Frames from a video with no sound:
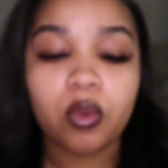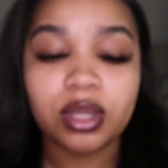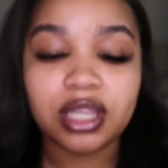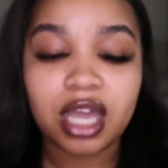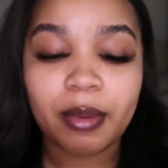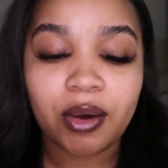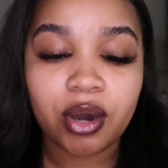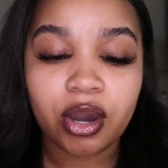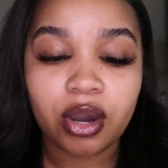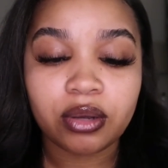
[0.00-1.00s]
so one thing about
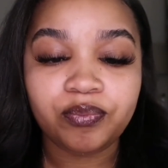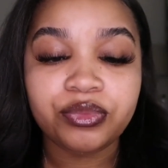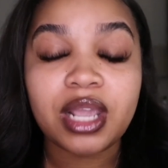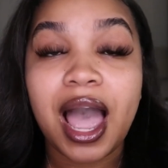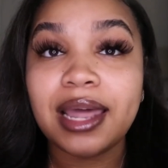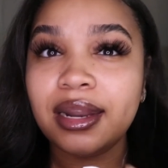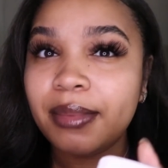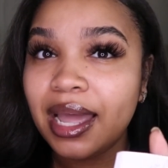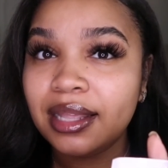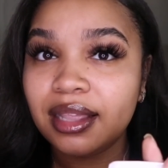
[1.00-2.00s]
her i didn't
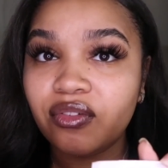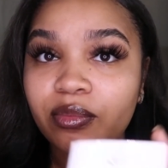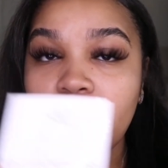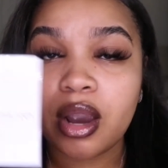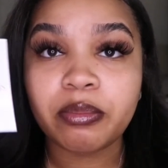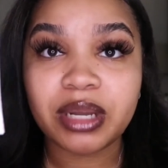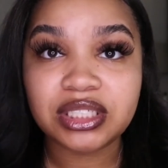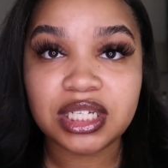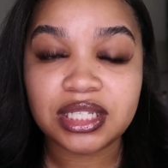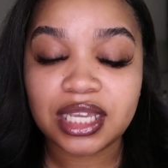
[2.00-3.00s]
buy anything from her
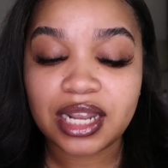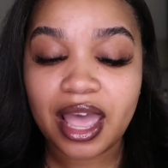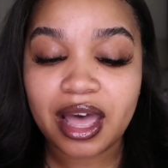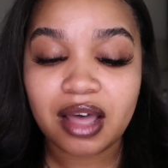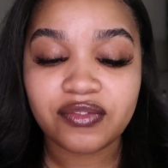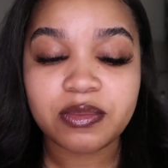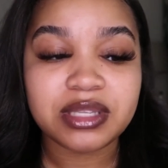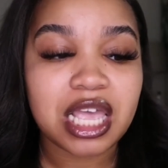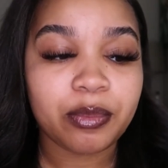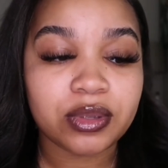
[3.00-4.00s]
but she did have some
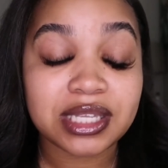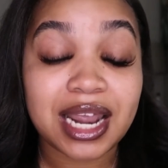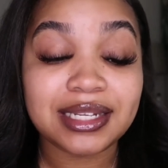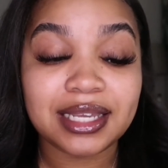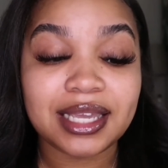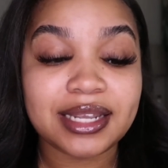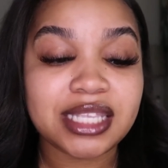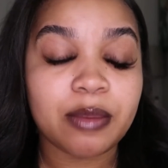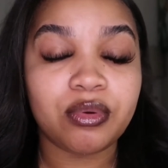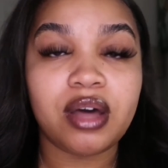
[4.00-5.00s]
samples and i did get a
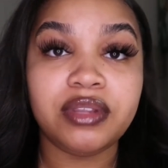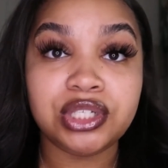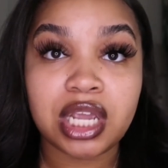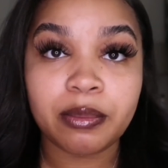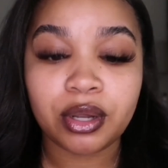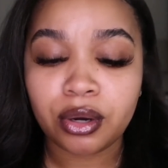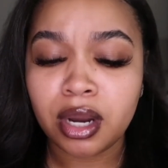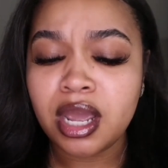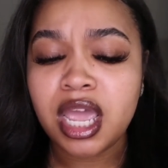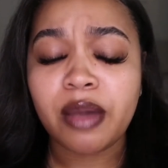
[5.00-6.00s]
sample of the shea
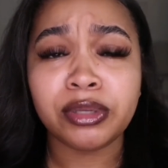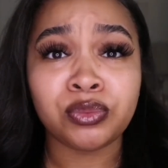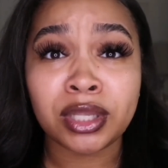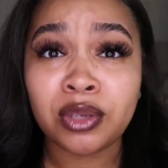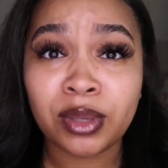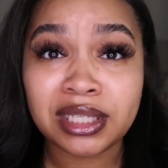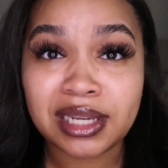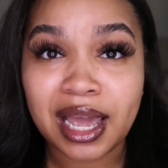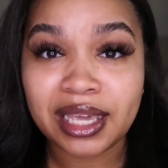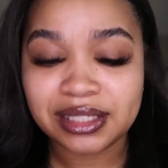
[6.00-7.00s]
butter it was really really
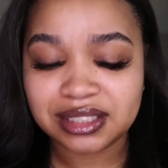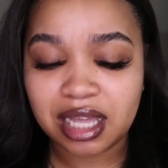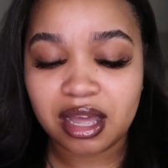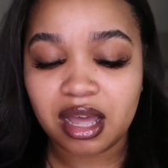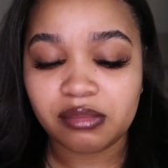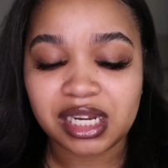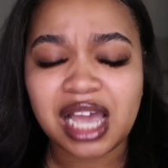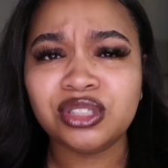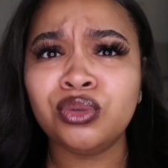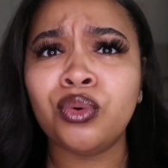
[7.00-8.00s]
nice um,
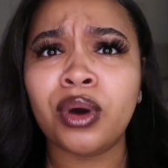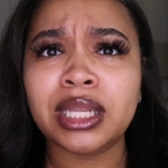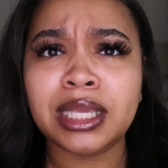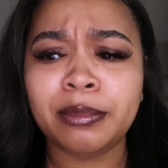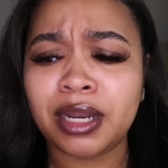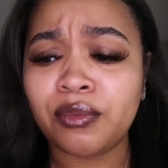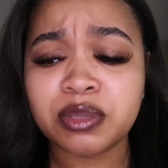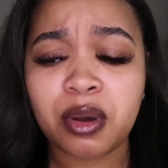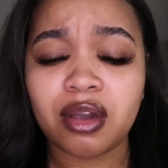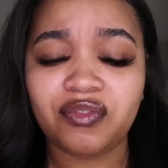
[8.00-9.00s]
not too oily but it
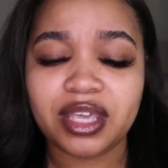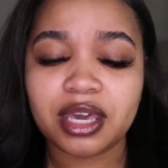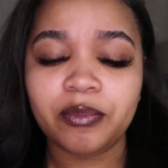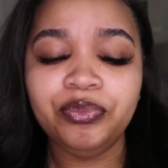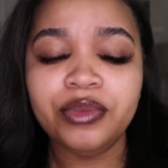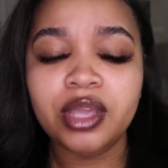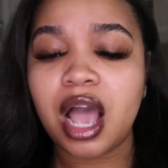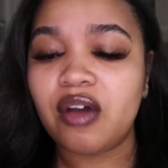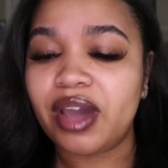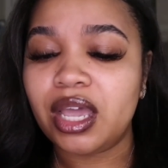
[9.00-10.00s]
was perfect
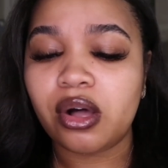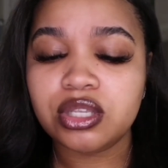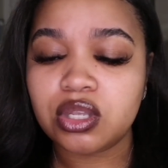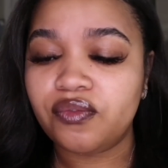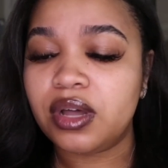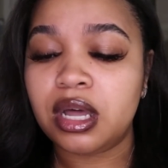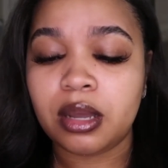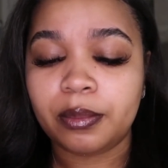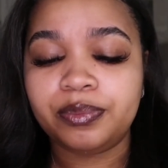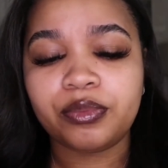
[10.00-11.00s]
all right also
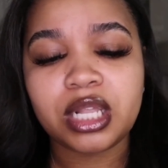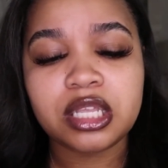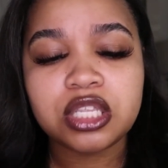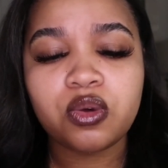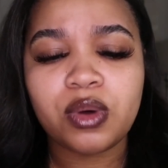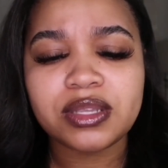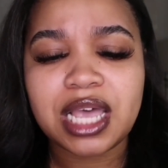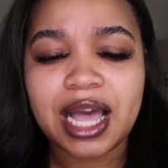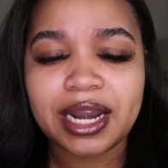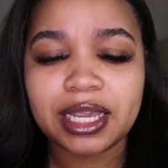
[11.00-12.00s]
um, let's see who else
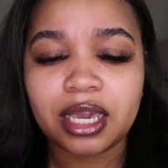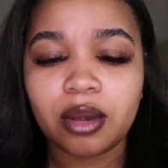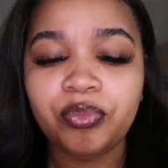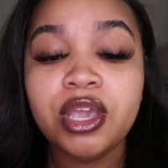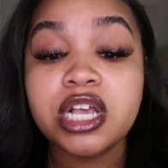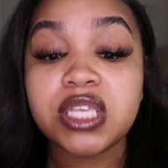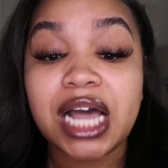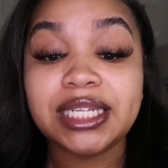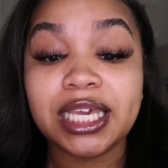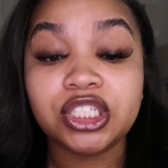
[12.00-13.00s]
i got in here so
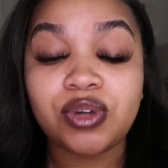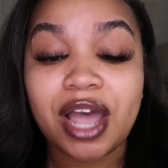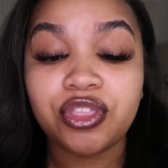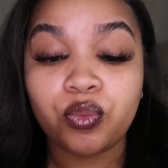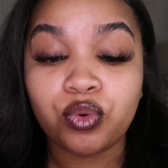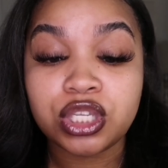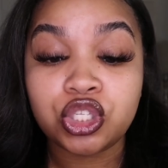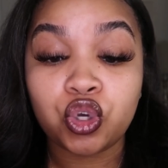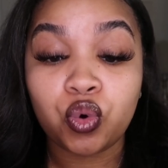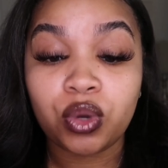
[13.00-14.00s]
i did try the
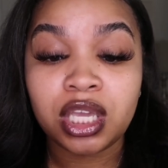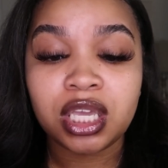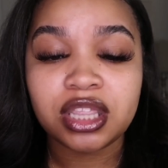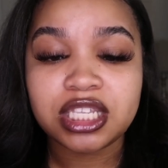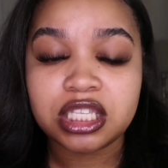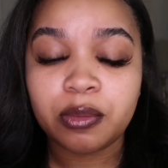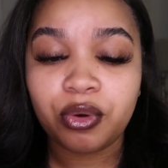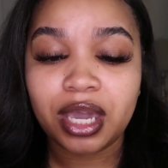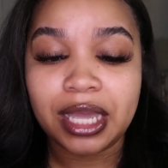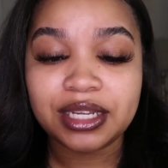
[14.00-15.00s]
razuri this is the
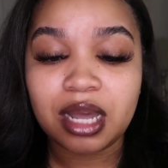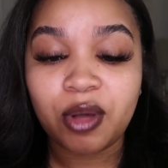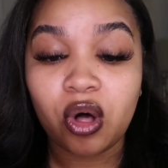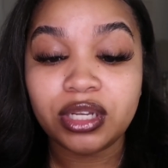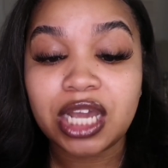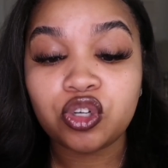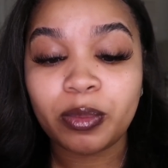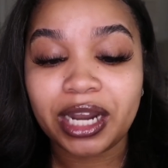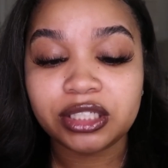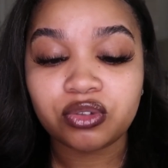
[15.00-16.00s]
brand um, all
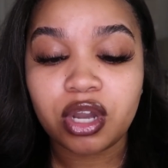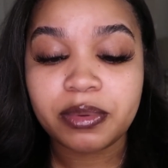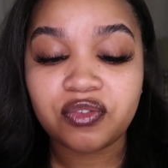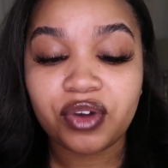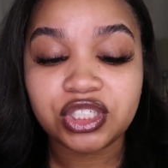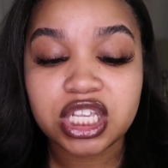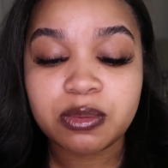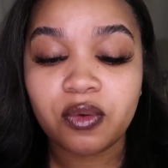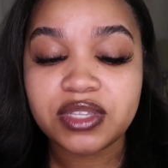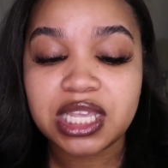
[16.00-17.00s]
natural body scrubs fresh and
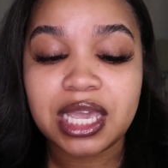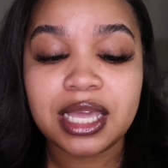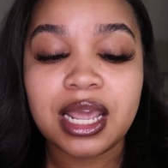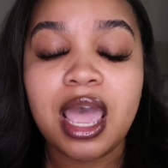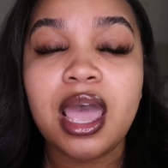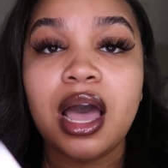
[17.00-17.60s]
smooth skin